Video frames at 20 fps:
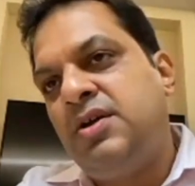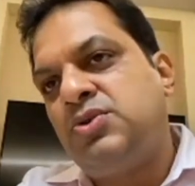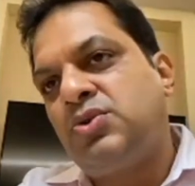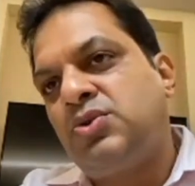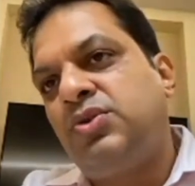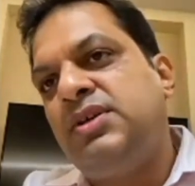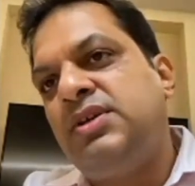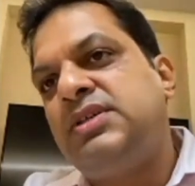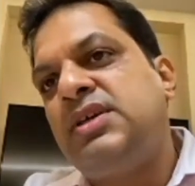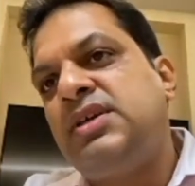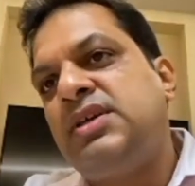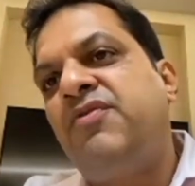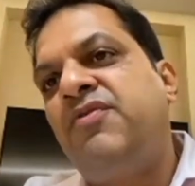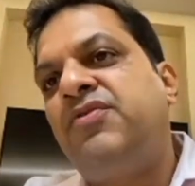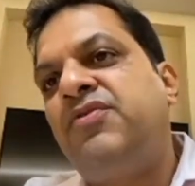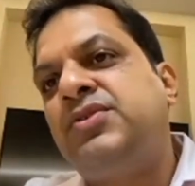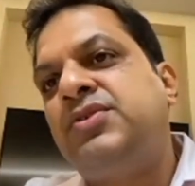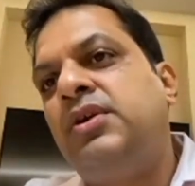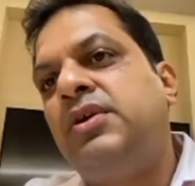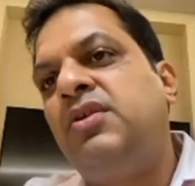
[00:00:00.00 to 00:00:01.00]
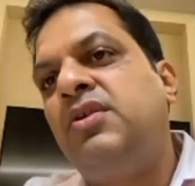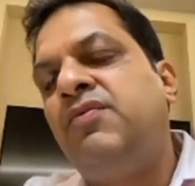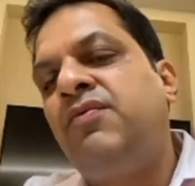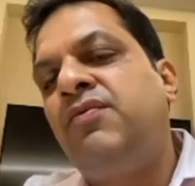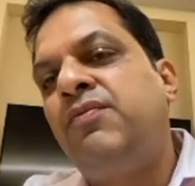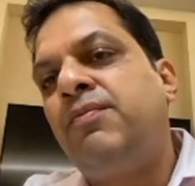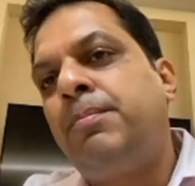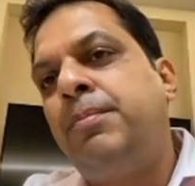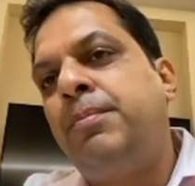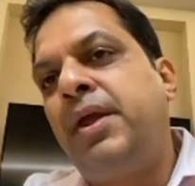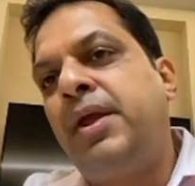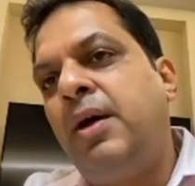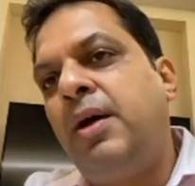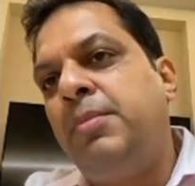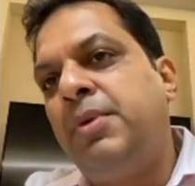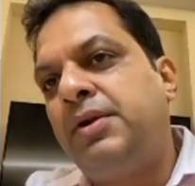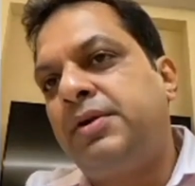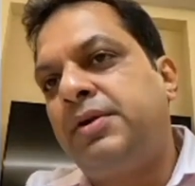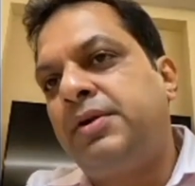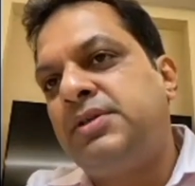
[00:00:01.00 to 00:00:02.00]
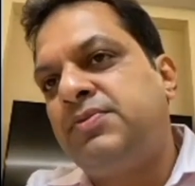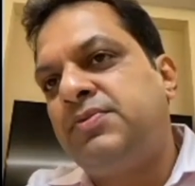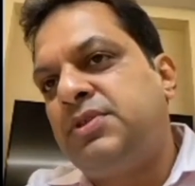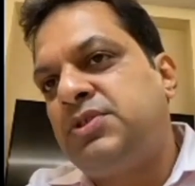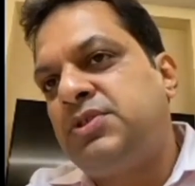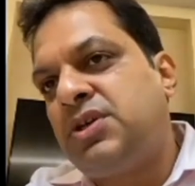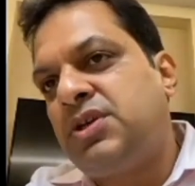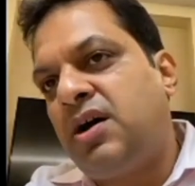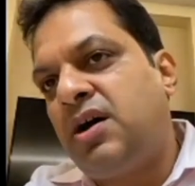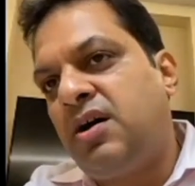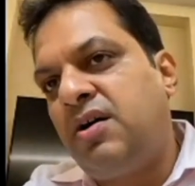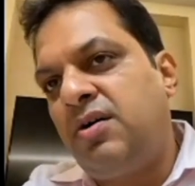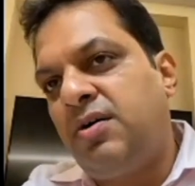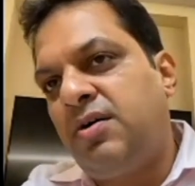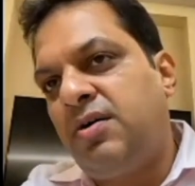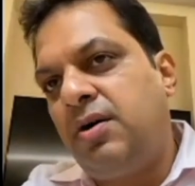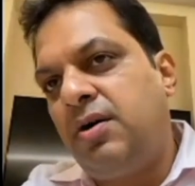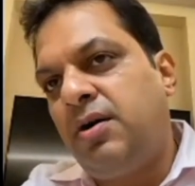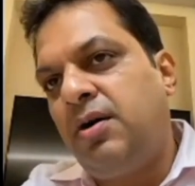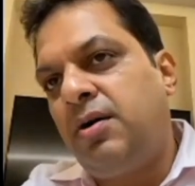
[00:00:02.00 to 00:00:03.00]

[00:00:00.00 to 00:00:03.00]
So these are certain parameters which are